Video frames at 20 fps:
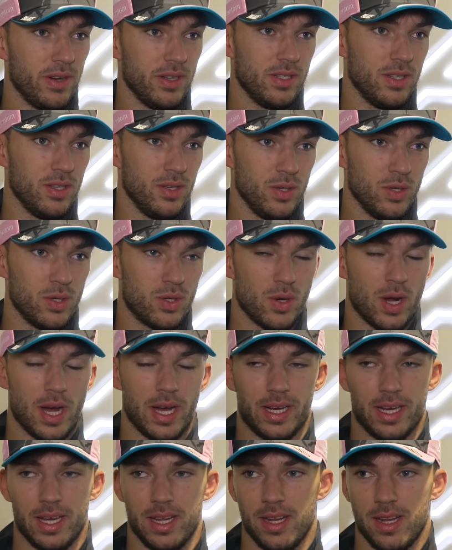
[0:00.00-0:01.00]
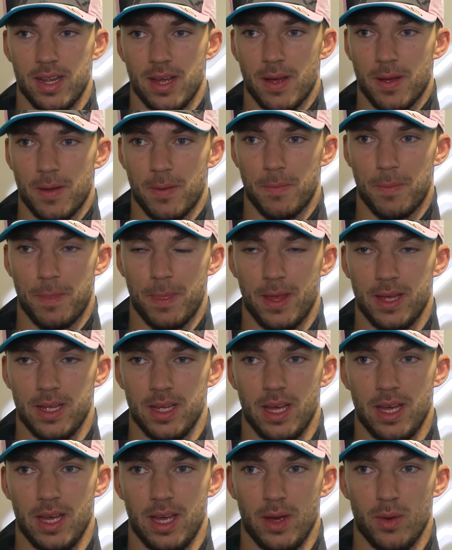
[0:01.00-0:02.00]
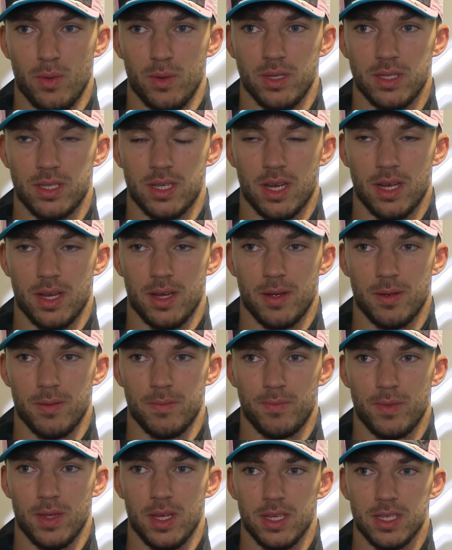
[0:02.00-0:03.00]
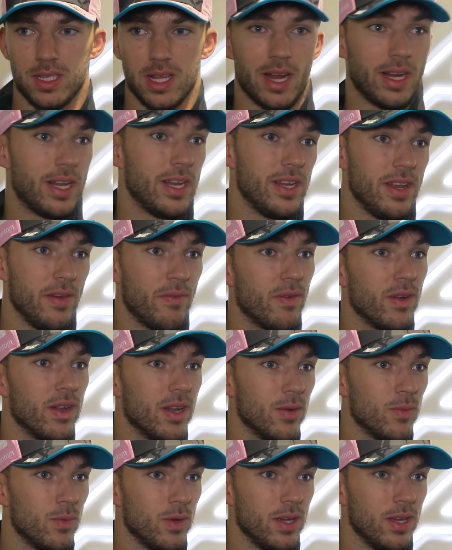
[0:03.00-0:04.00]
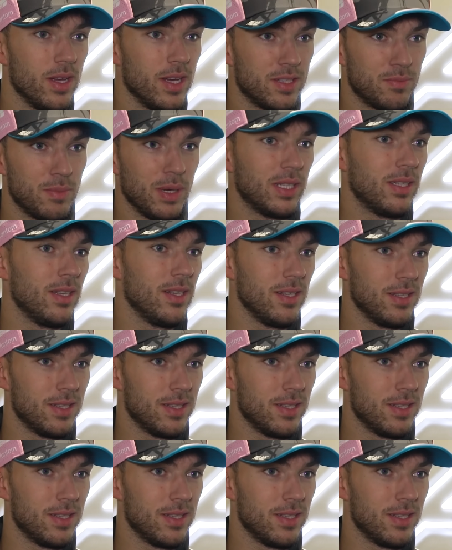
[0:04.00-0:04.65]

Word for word: It's a new track, and it was slightly different than we expected in